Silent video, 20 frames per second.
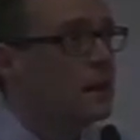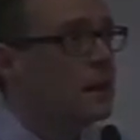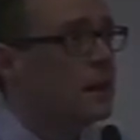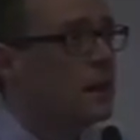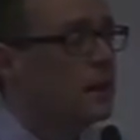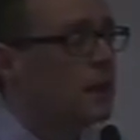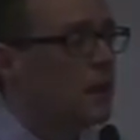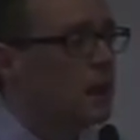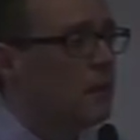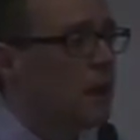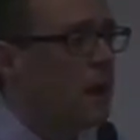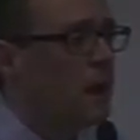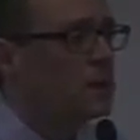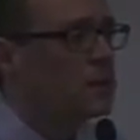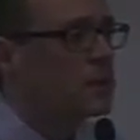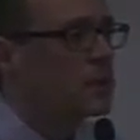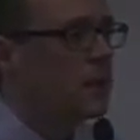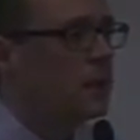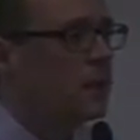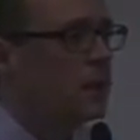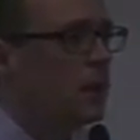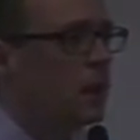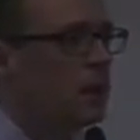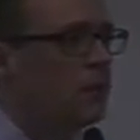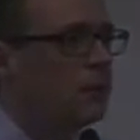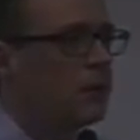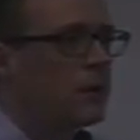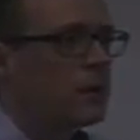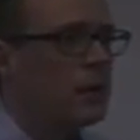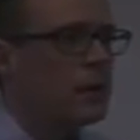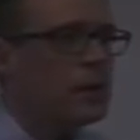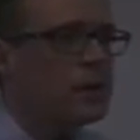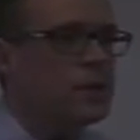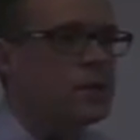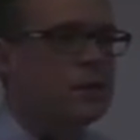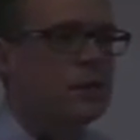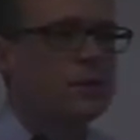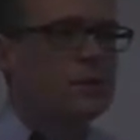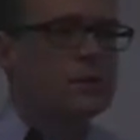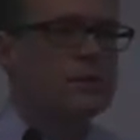And I'm asking now for
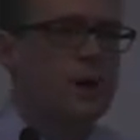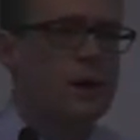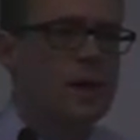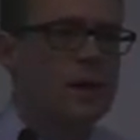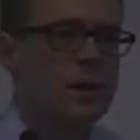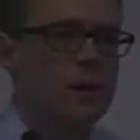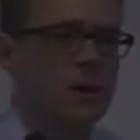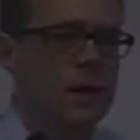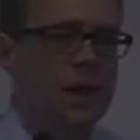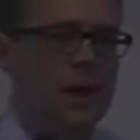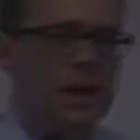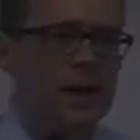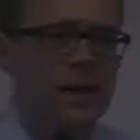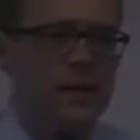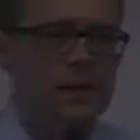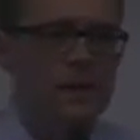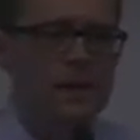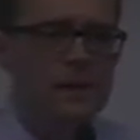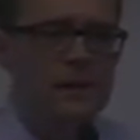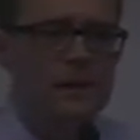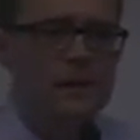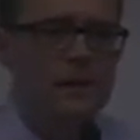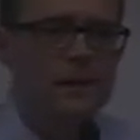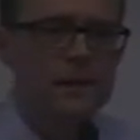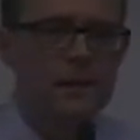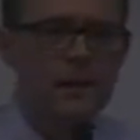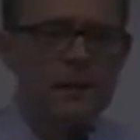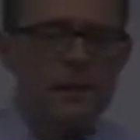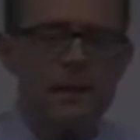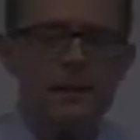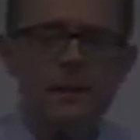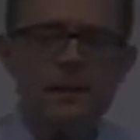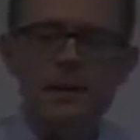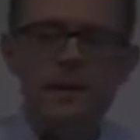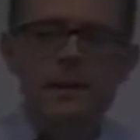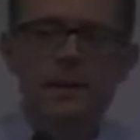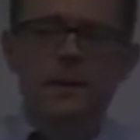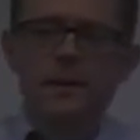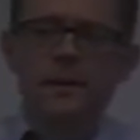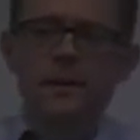Christians right away,
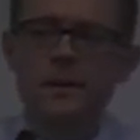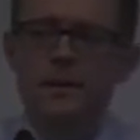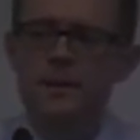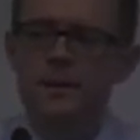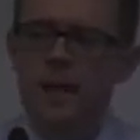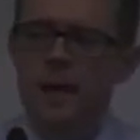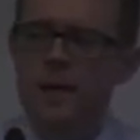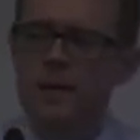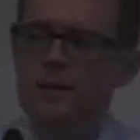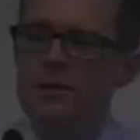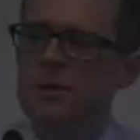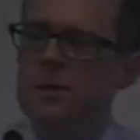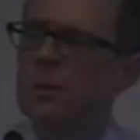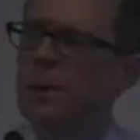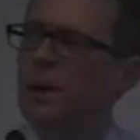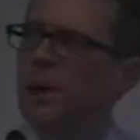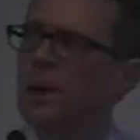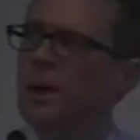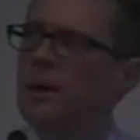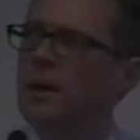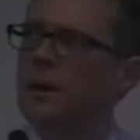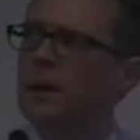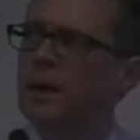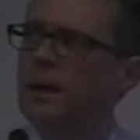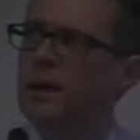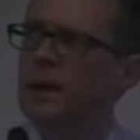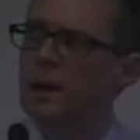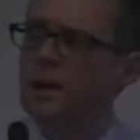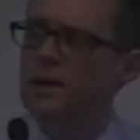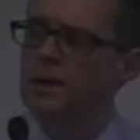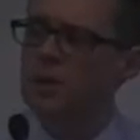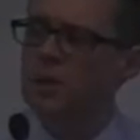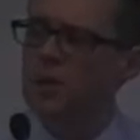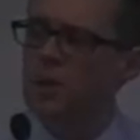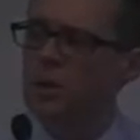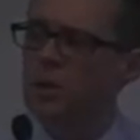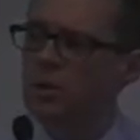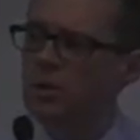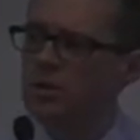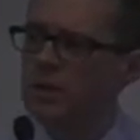as heads are bowed and eyes
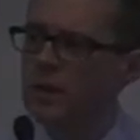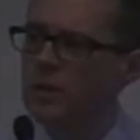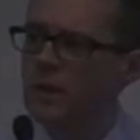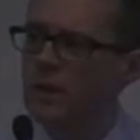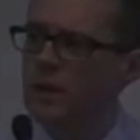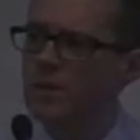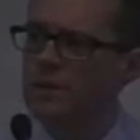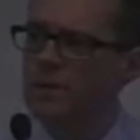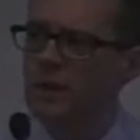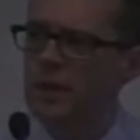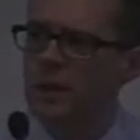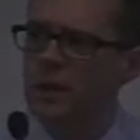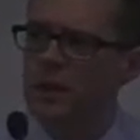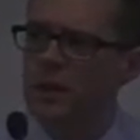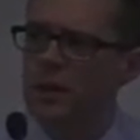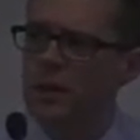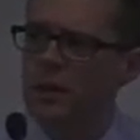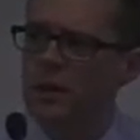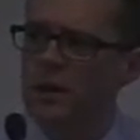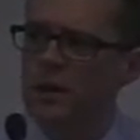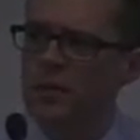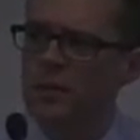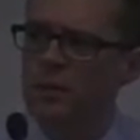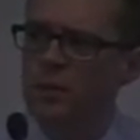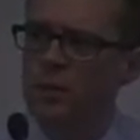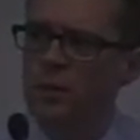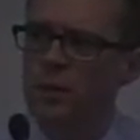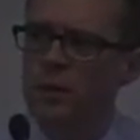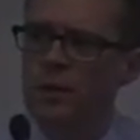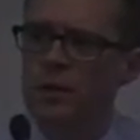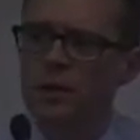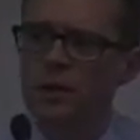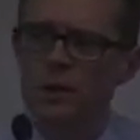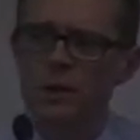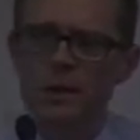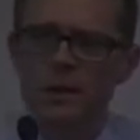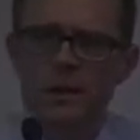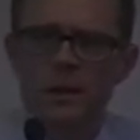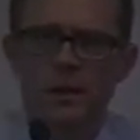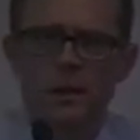closed, I'm asking you if you
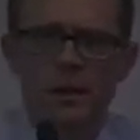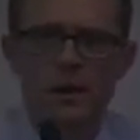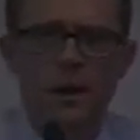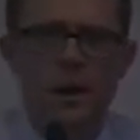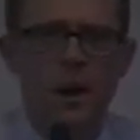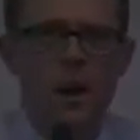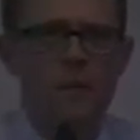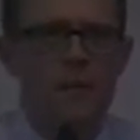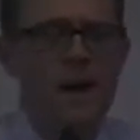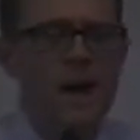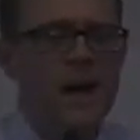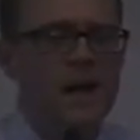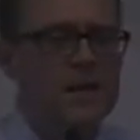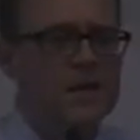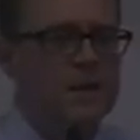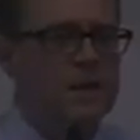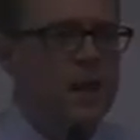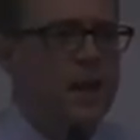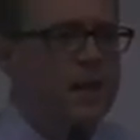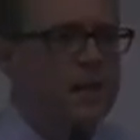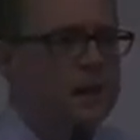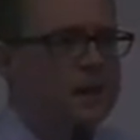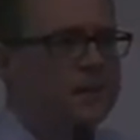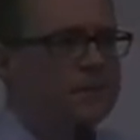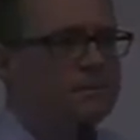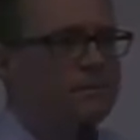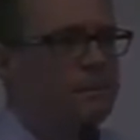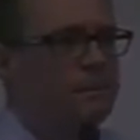or a backslider,